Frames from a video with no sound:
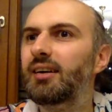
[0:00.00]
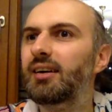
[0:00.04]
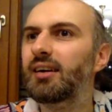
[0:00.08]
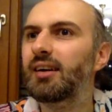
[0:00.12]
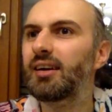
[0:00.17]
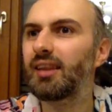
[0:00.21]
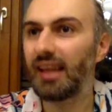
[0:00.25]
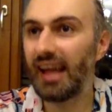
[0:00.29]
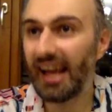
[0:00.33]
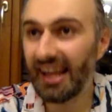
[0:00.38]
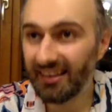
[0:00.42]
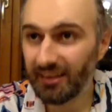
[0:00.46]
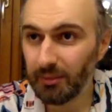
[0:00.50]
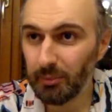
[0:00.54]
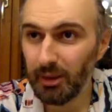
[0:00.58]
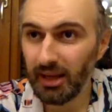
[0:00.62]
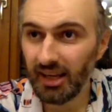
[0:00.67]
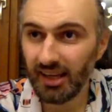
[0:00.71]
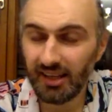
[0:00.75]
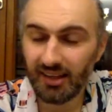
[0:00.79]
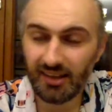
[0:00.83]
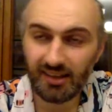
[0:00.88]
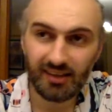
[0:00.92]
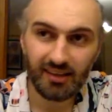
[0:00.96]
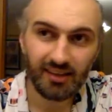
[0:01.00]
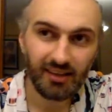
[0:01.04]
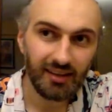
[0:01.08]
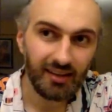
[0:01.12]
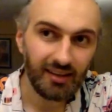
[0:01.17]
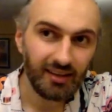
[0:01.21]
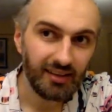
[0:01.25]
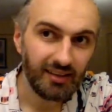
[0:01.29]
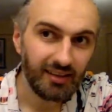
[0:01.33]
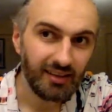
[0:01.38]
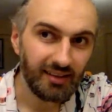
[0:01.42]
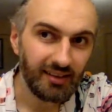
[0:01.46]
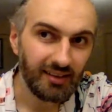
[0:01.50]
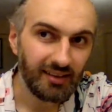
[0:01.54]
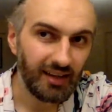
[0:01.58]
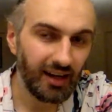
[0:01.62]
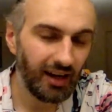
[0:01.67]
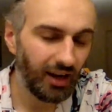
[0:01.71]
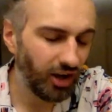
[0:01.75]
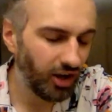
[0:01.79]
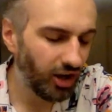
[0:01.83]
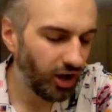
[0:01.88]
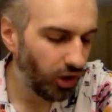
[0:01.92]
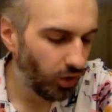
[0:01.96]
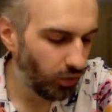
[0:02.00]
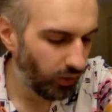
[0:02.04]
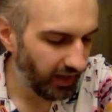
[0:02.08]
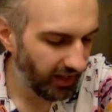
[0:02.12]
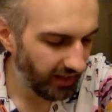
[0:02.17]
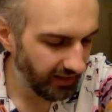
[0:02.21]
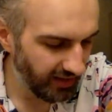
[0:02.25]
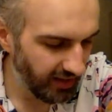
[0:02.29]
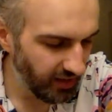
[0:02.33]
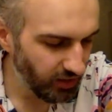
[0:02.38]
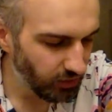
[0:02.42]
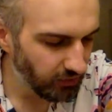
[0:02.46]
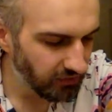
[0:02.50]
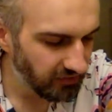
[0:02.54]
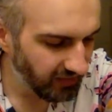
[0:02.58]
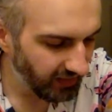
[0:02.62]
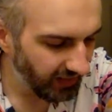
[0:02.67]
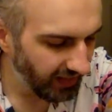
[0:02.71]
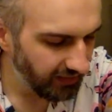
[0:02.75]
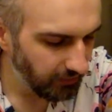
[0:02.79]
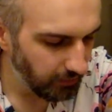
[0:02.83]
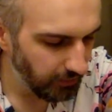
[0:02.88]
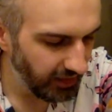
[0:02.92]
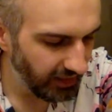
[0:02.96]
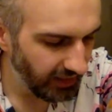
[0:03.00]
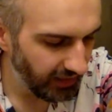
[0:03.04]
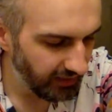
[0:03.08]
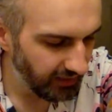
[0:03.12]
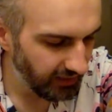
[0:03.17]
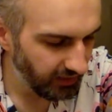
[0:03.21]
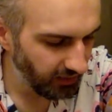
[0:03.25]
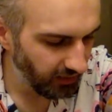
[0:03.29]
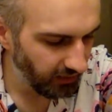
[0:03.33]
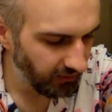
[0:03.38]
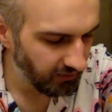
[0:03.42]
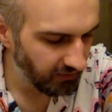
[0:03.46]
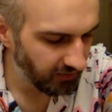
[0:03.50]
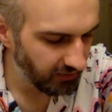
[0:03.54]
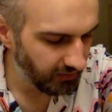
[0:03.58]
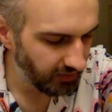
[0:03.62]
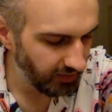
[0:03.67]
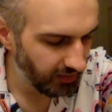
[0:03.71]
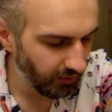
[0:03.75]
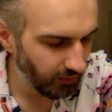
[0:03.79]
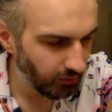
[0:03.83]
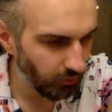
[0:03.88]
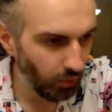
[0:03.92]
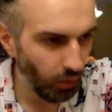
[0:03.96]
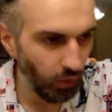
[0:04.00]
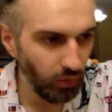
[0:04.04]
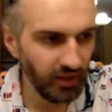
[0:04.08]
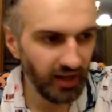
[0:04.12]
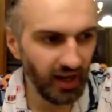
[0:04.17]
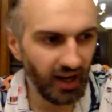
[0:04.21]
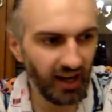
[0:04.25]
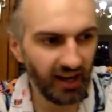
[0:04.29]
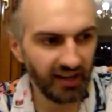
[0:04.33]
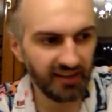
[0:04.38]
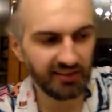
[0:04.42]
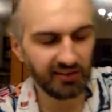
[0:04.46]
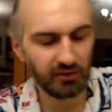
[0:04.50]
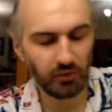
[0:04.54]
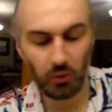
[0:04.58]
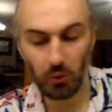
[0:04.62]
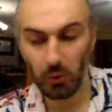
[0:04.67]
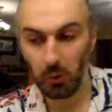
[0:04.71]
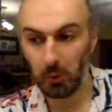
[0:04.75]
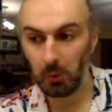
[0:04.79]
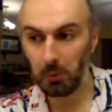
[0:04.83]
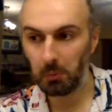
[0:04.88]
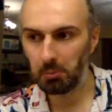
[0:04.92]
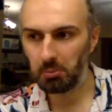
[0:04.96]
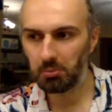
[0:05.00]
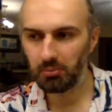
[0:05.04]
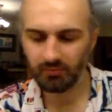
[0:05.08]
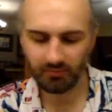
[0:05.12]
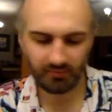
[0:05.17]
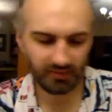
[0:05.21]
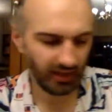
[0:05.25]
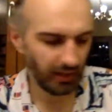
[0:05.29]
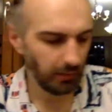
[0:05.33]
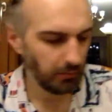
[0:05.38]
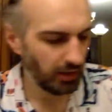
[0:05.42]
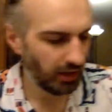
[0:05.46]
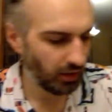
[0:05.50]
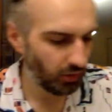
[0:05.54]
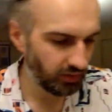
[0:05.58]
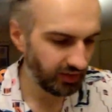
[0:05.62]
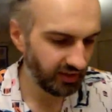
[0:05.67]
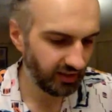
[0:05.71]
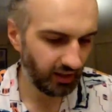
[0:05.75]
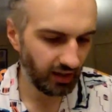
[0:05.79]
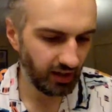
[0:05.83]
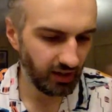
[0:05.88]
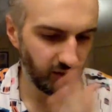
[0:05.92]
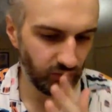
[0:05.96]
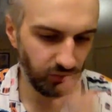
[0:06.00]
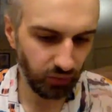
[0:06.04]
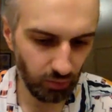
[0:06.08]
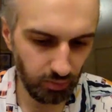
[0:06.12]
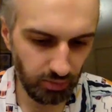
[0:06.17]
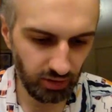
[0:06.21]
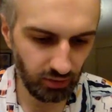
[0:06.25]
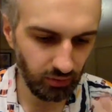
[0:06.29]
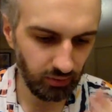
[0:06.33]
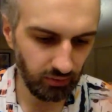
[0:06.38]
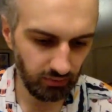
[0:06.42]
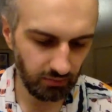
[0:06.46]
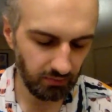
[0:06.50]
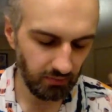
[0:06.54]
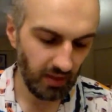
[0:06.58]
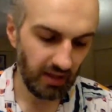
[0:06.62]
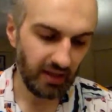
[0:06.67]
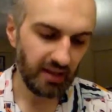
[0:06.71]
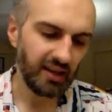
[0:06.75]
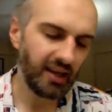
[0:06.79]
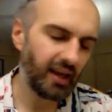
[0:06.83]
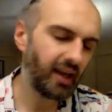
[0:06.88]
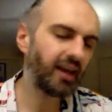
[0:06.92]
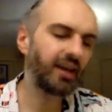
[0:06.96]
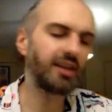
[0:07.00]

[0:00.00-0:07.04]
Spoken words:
Classmate. I don't know. When I think of classmate, I think of only high school. Somehow it's hard for me to. Yeah.